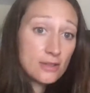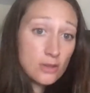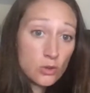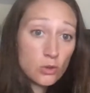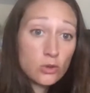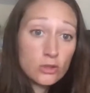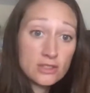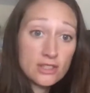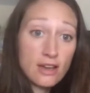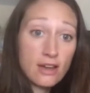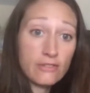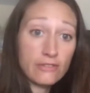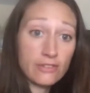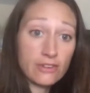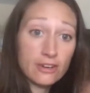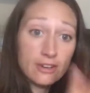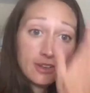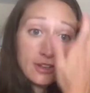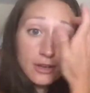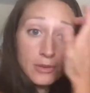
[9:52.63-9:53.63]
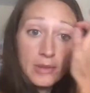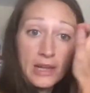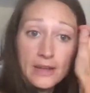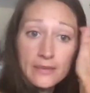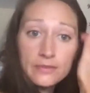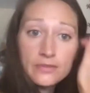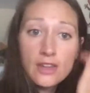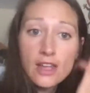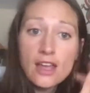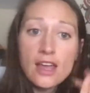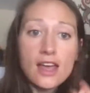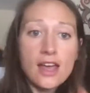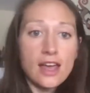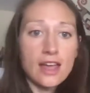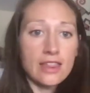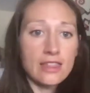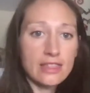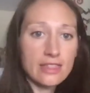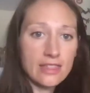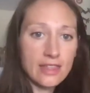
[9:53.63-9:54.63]
cool down for a little bit,
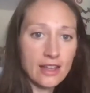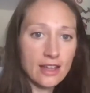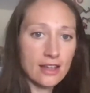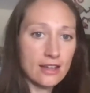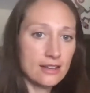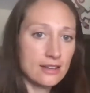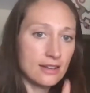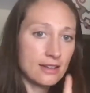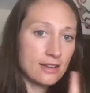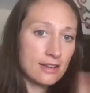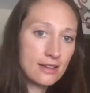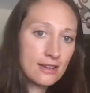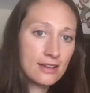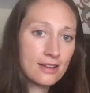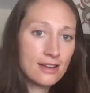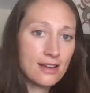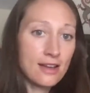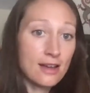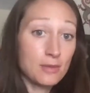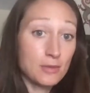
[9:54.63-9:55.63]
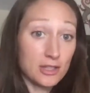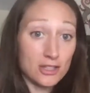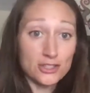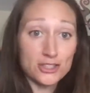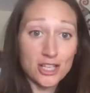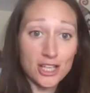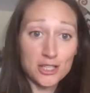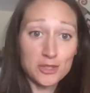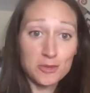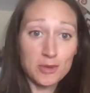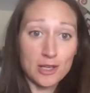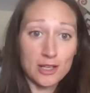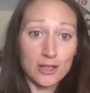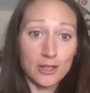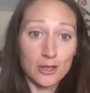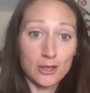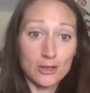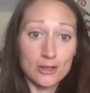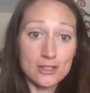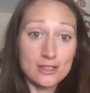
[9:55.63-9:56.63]
and then I'm going to change my
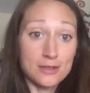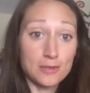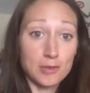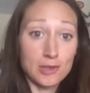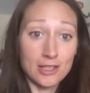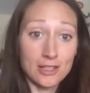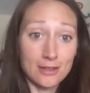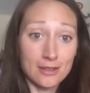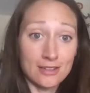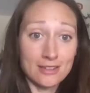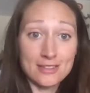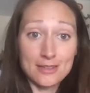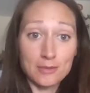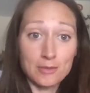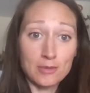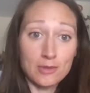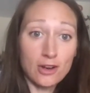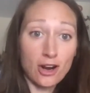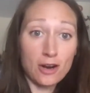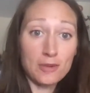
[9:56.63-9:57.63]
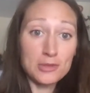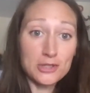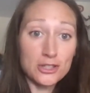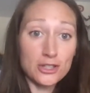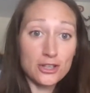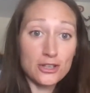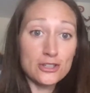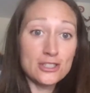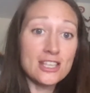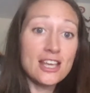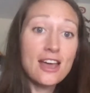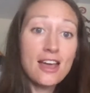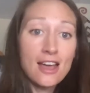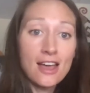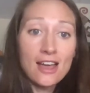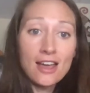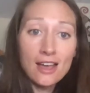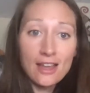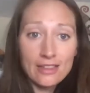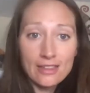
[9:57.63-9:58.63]
clothes to put in some garbage clothes.
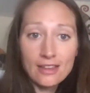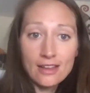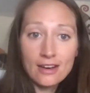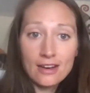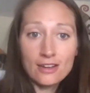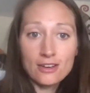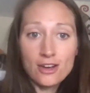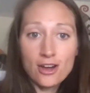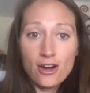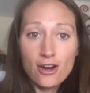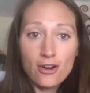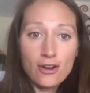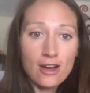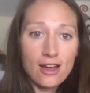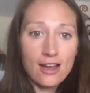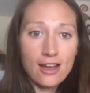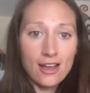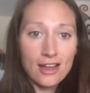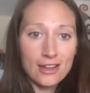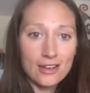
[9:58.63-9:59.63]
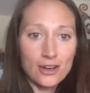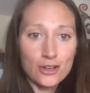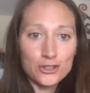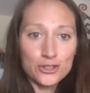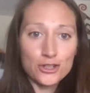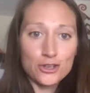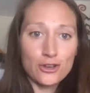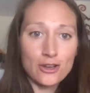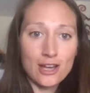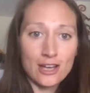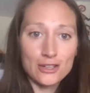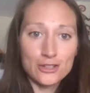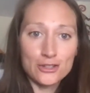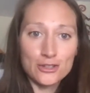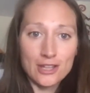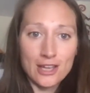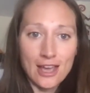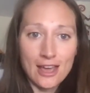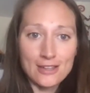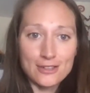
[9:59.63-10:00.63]
and then I'll go and I'll show you how to do
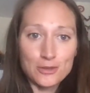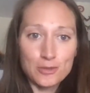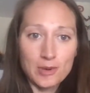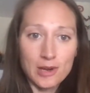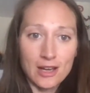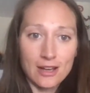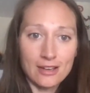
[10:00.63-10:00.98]
the castor pack.